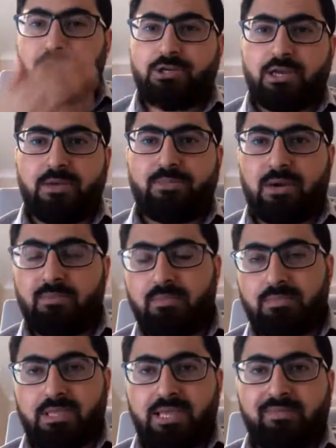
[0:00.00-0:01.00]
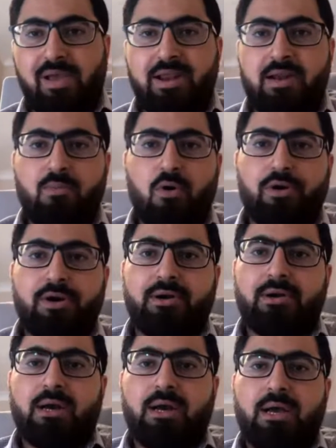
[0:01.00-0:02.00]
to get from the Iranian
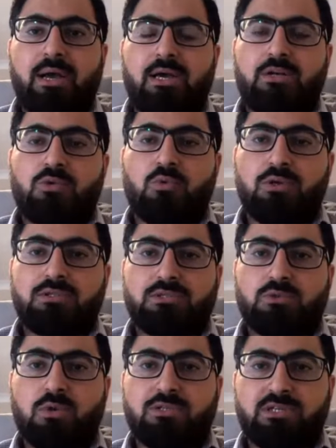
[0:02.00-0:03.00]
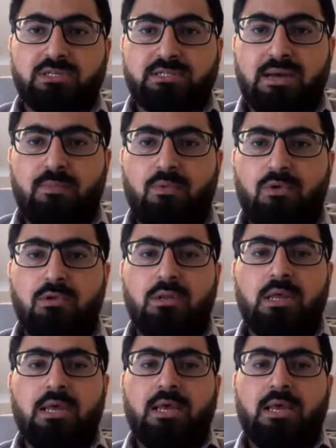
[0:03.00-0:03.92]
border towards Istanbul.